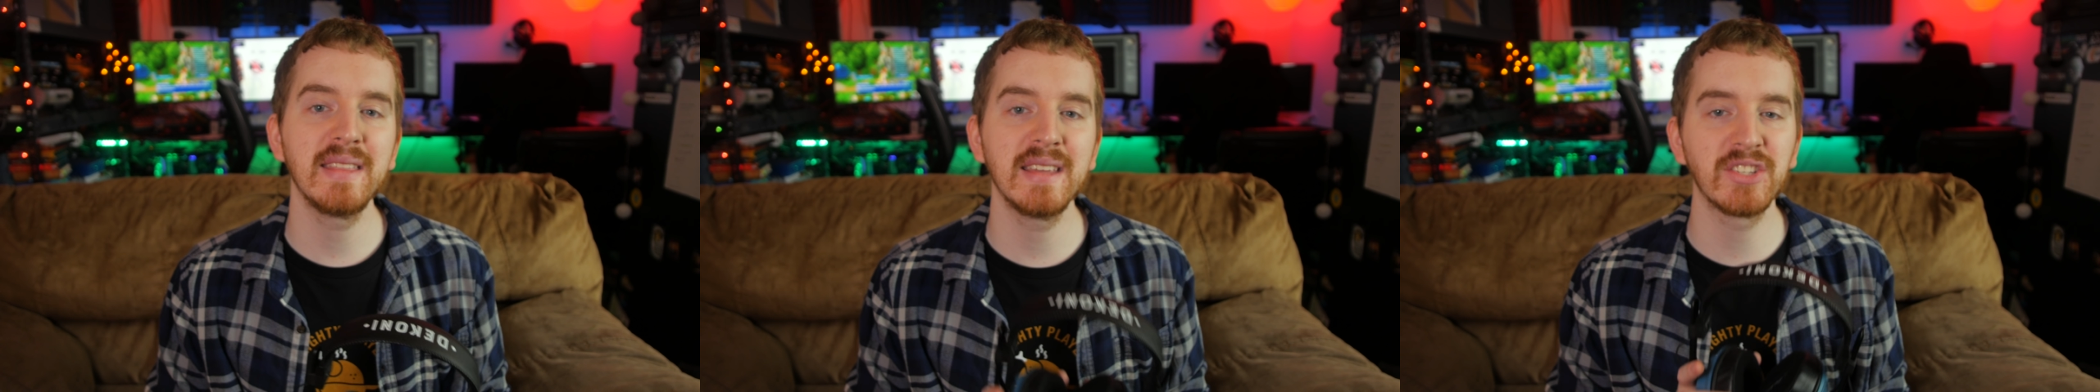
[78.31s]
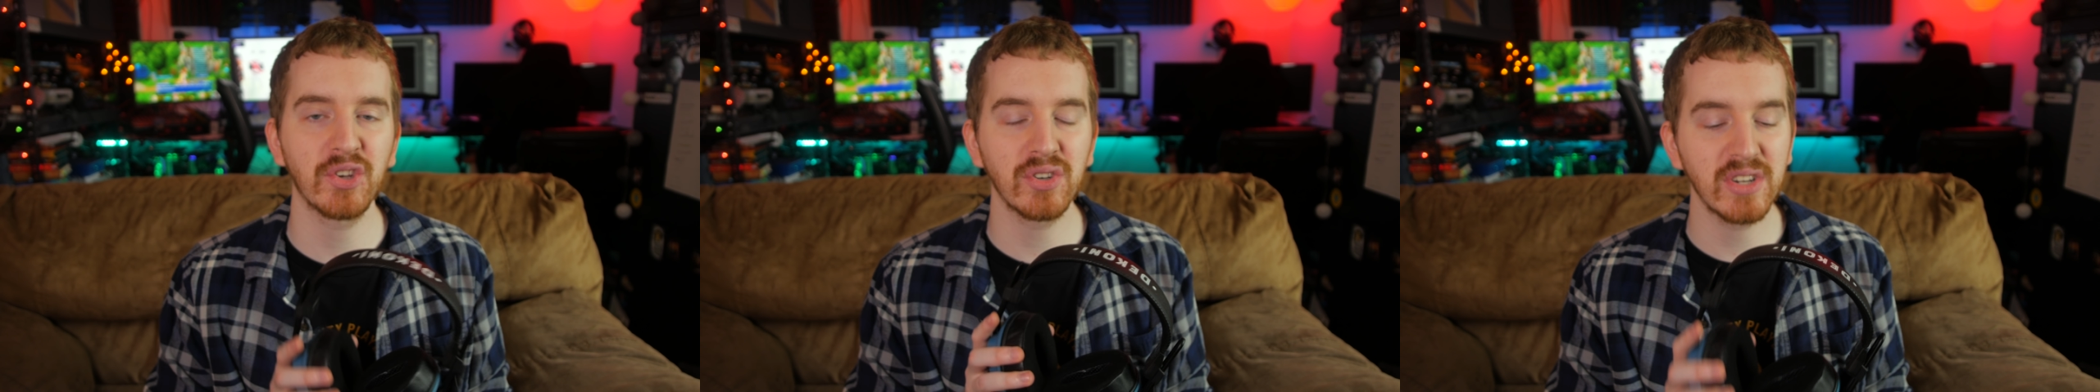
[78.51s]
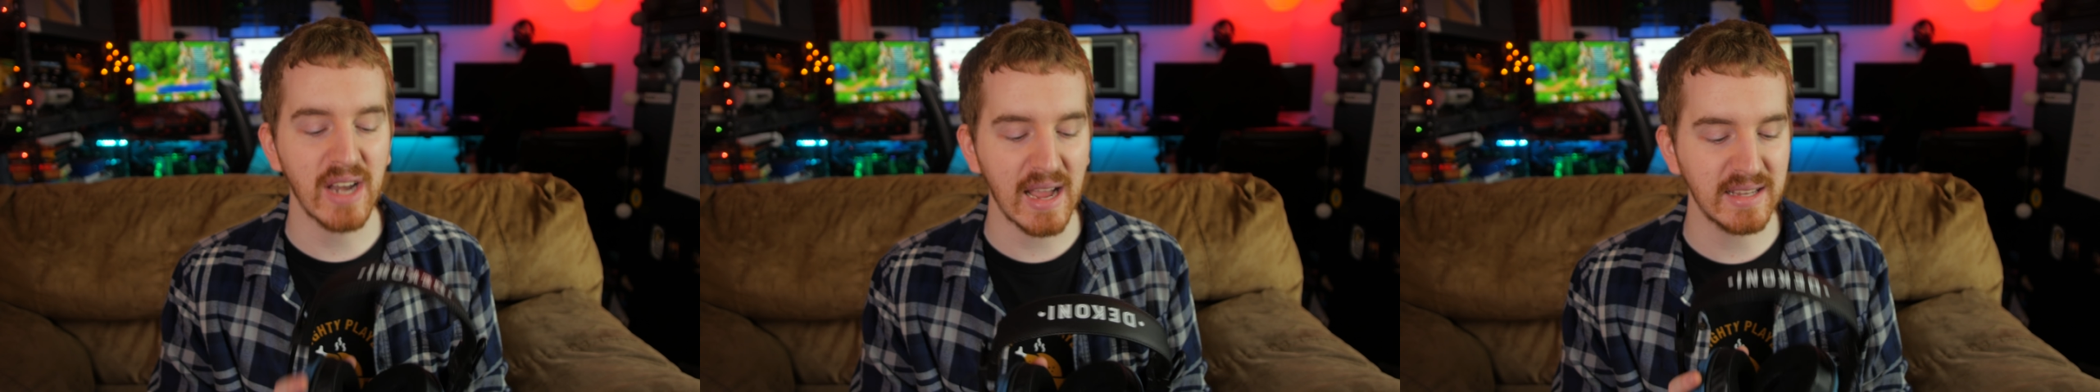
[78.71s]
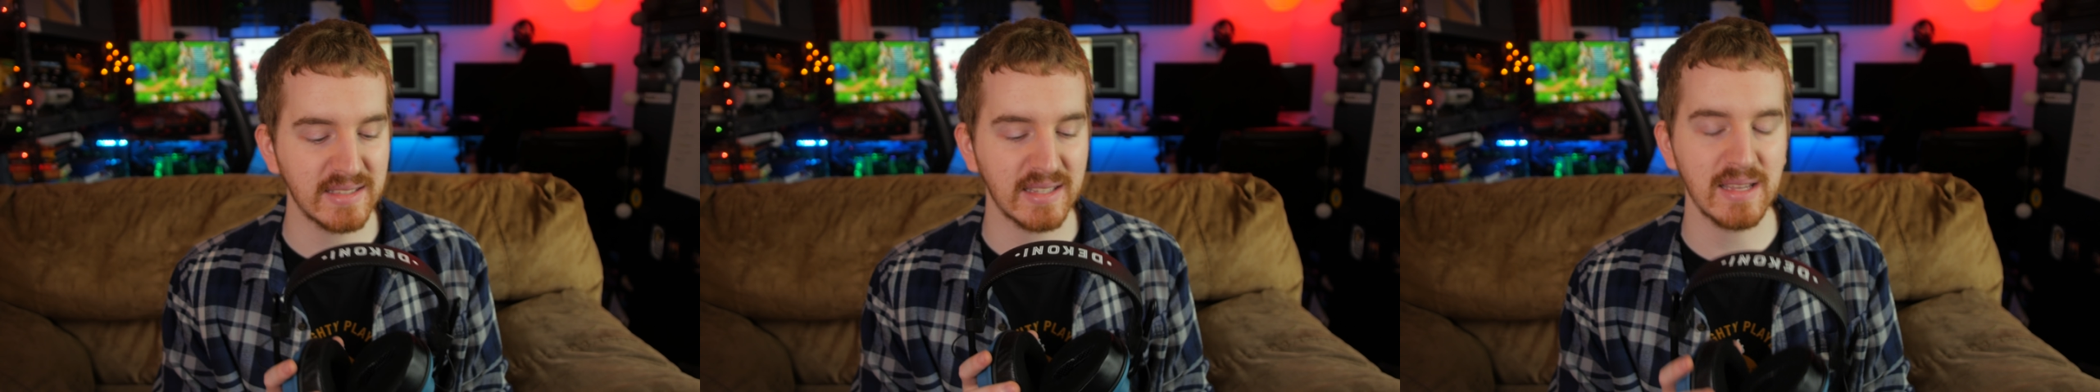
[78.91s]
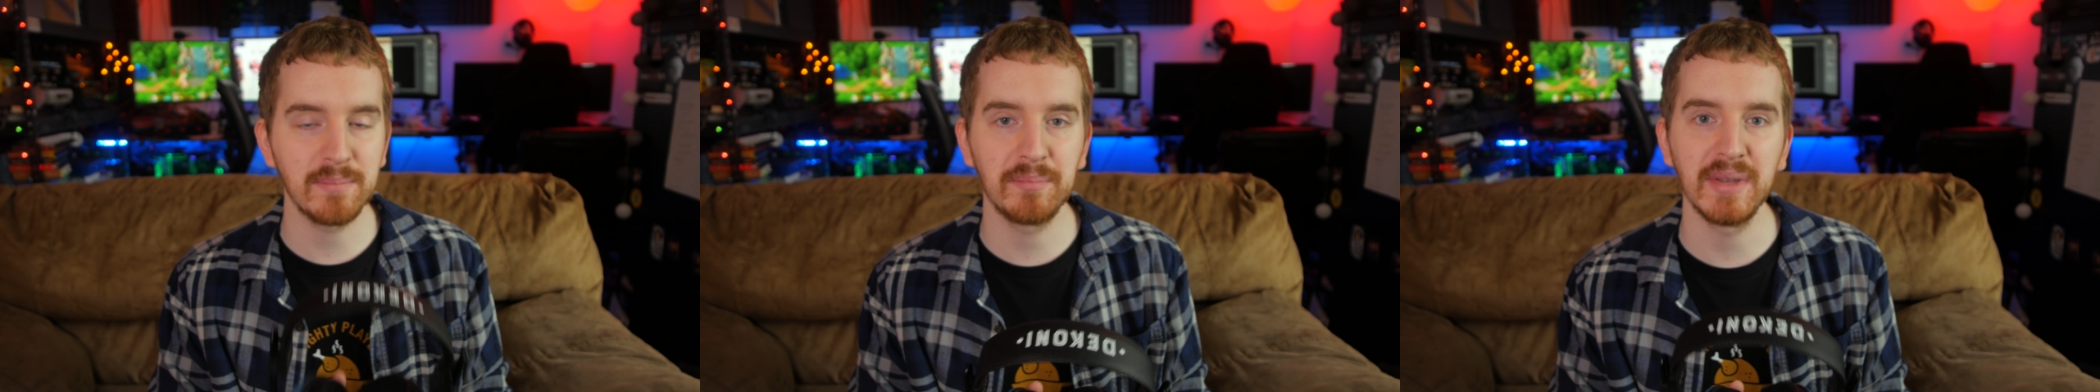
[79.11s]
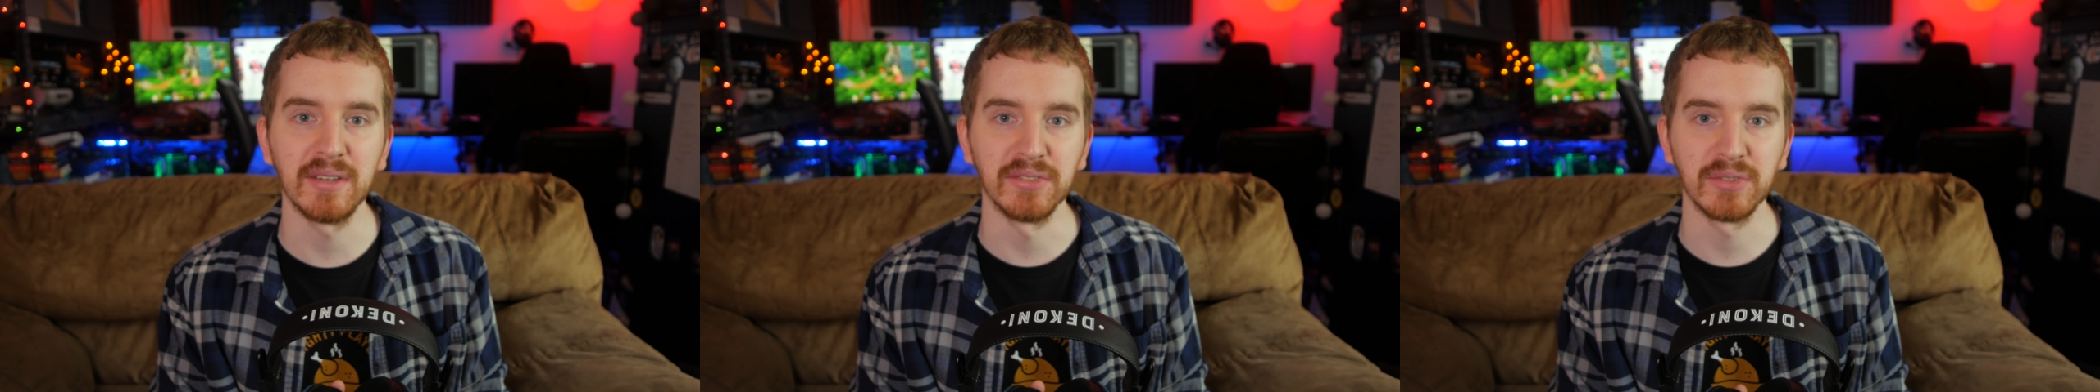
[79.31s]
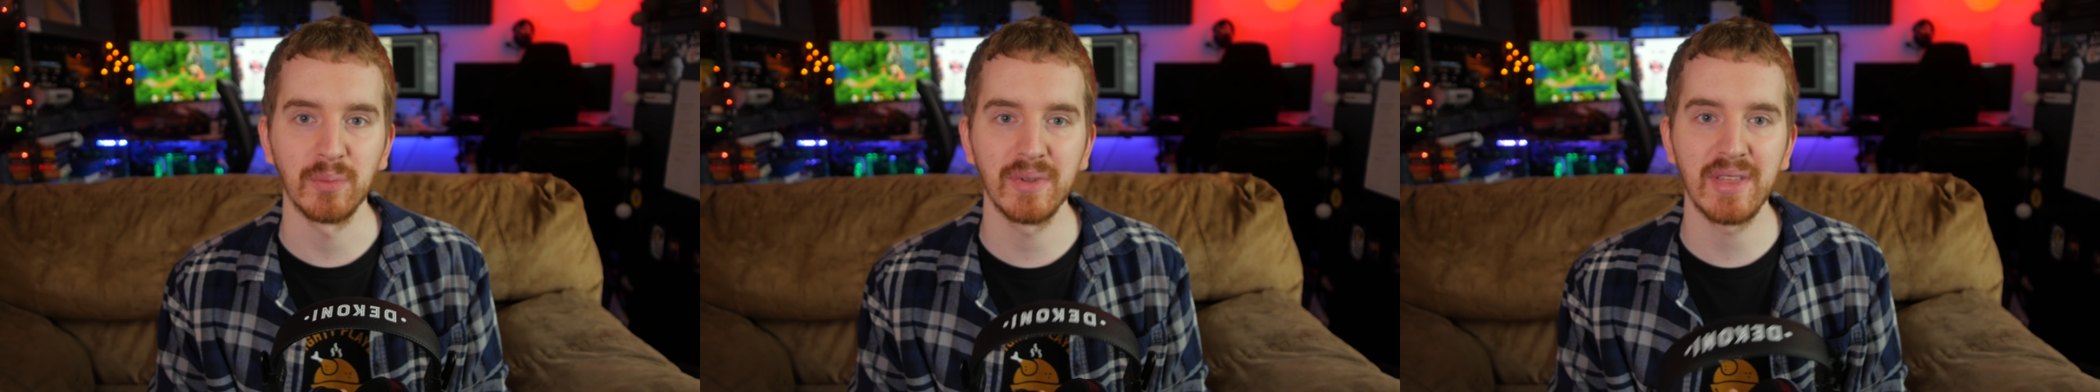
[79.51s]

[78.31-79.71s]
these are nicely built